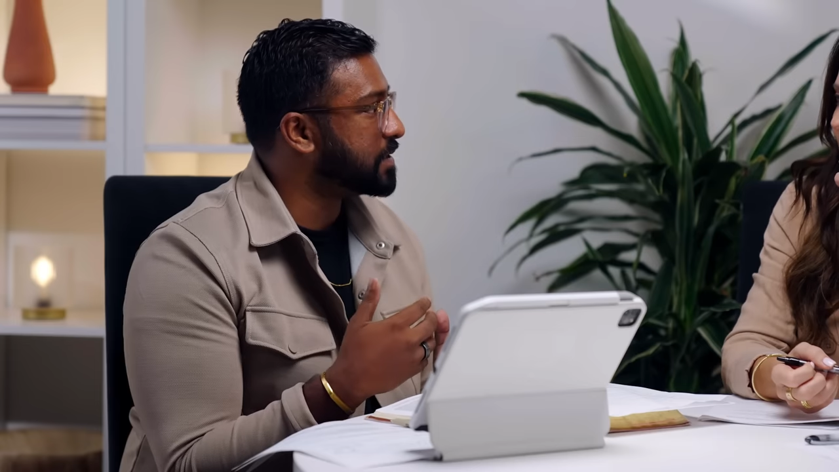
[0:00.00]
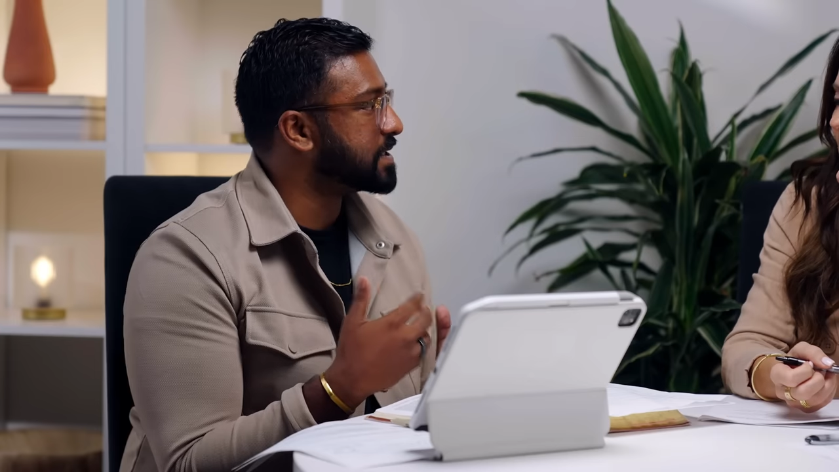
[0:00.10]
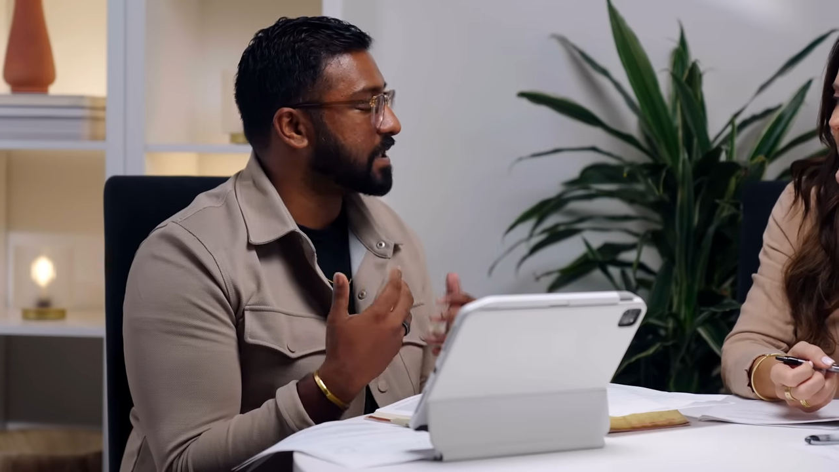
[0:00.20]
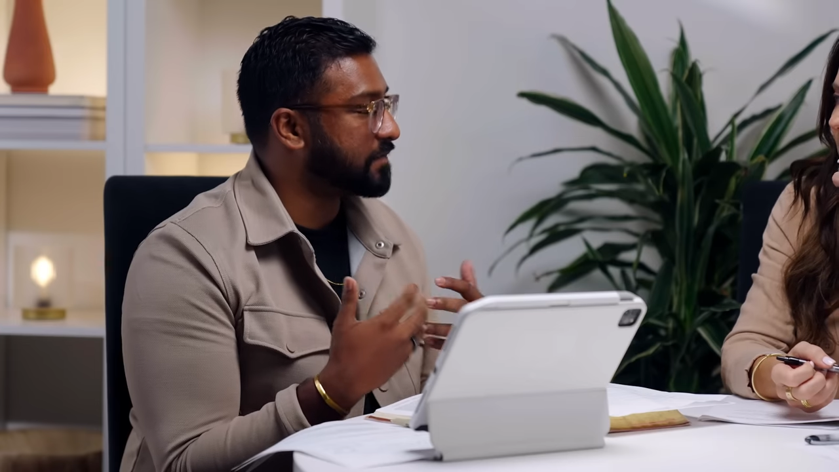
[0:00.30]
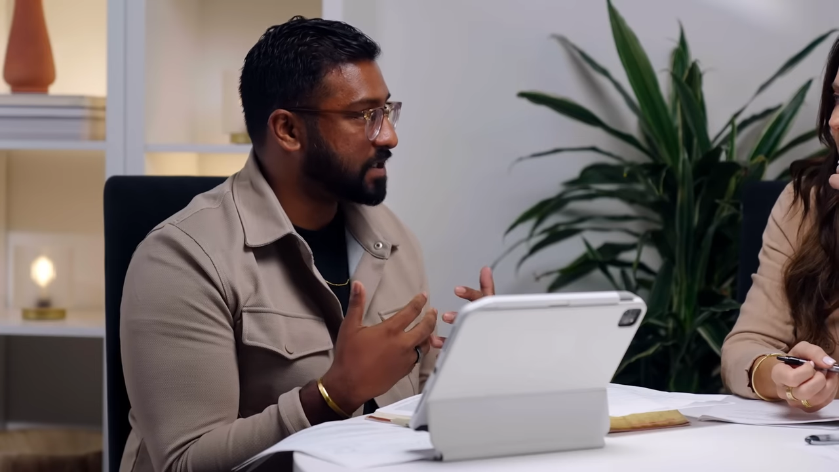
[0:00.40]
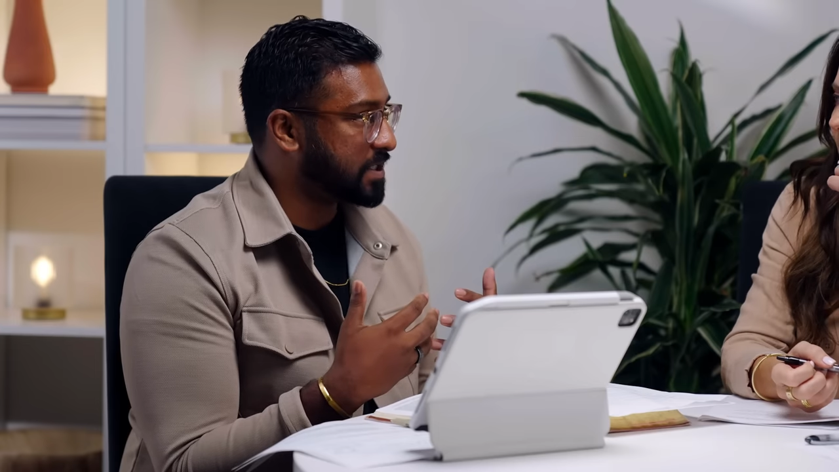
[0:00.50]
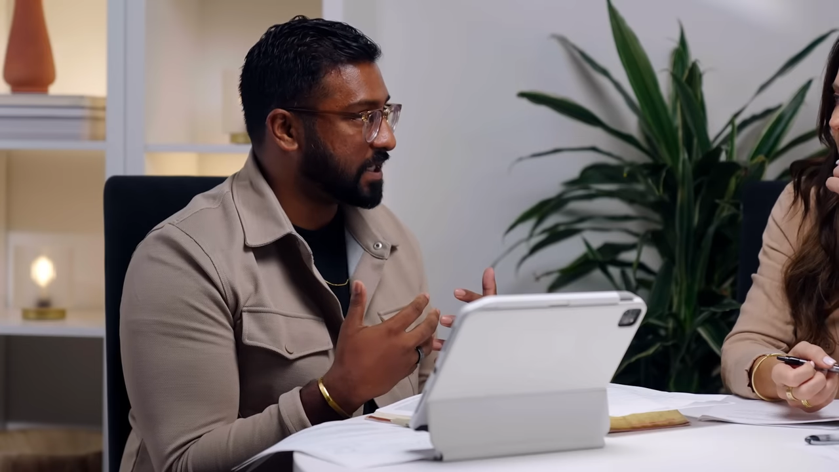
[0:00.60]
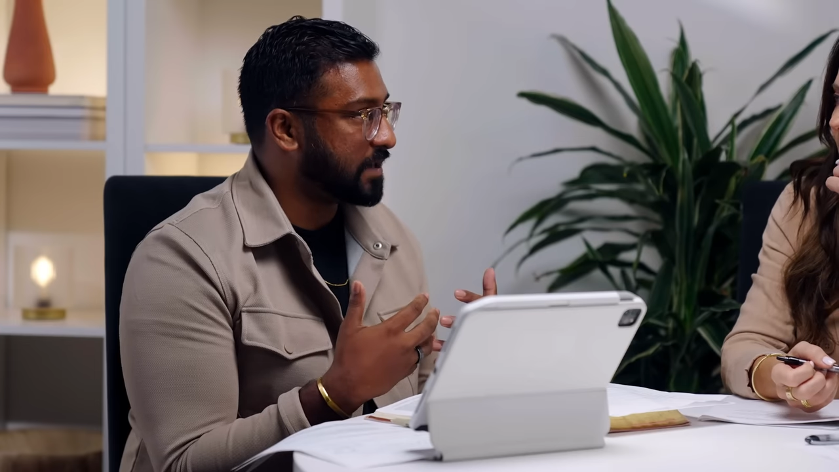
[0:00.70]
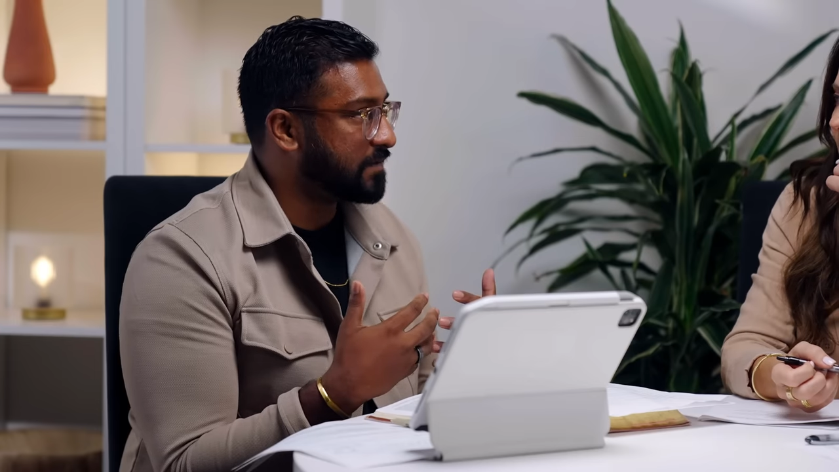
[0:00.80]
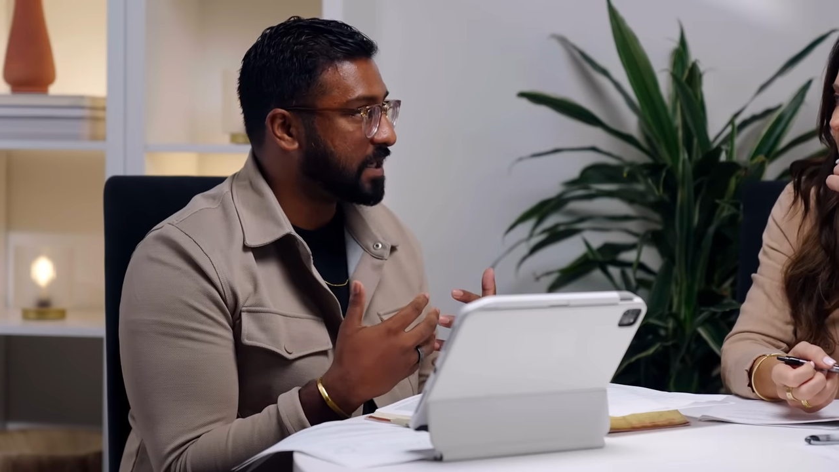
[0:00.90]
is self
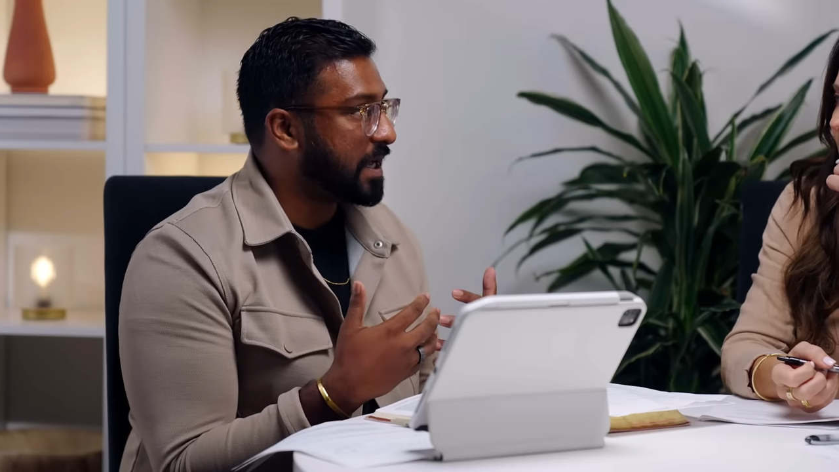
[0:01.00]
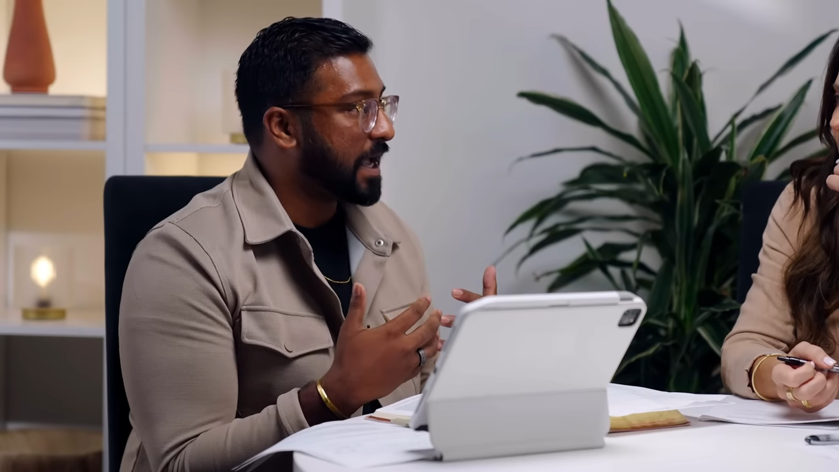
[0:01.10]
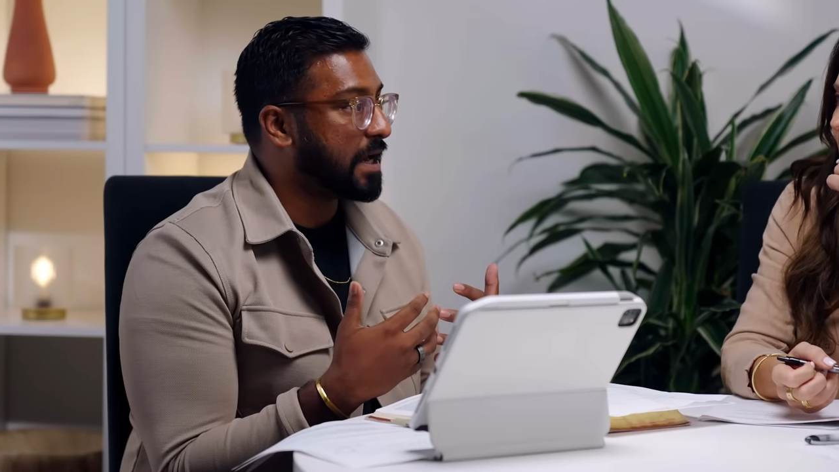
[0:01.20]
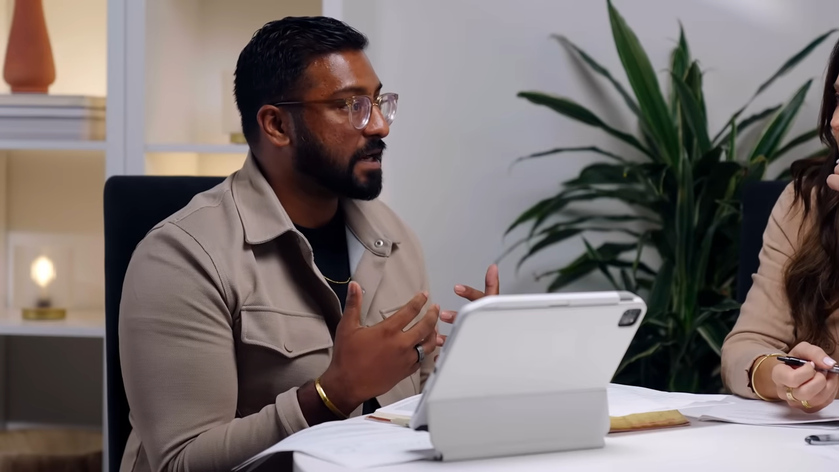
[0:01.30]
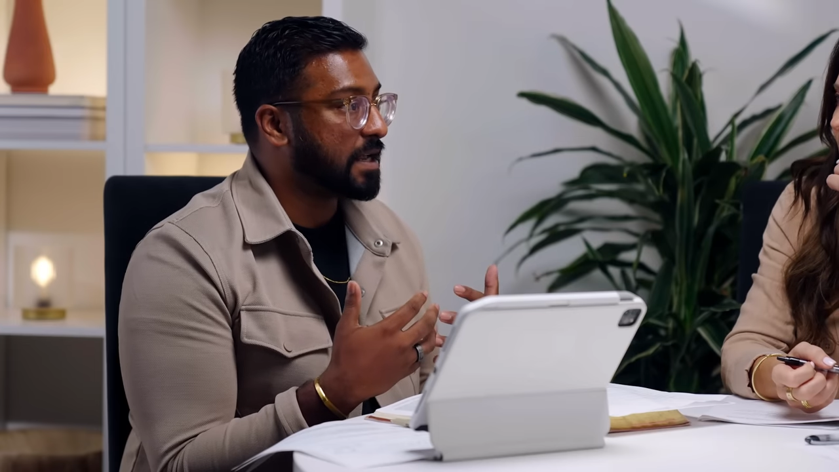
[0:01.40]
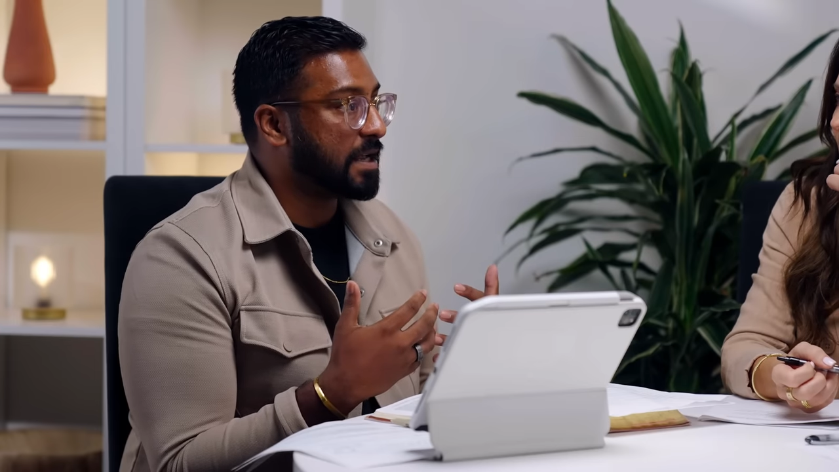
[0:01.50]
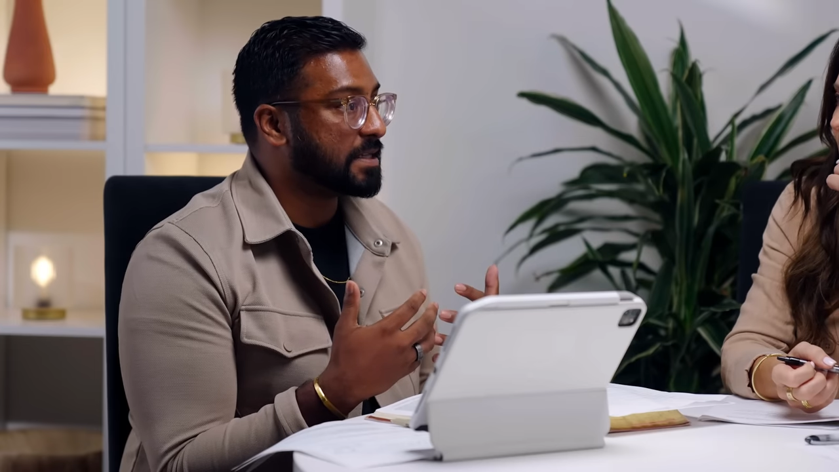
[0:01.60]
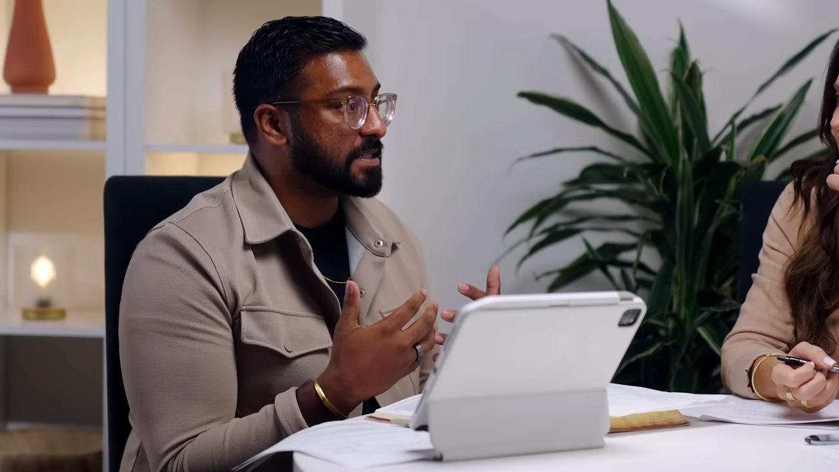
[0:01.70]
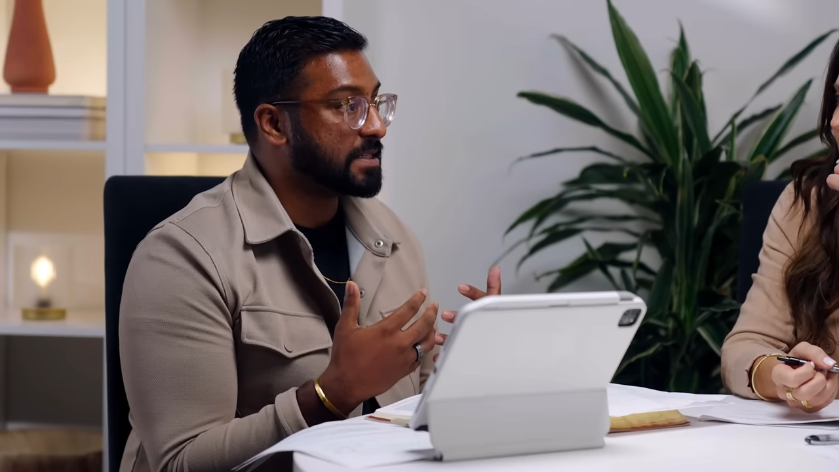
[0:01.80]
deceived and is,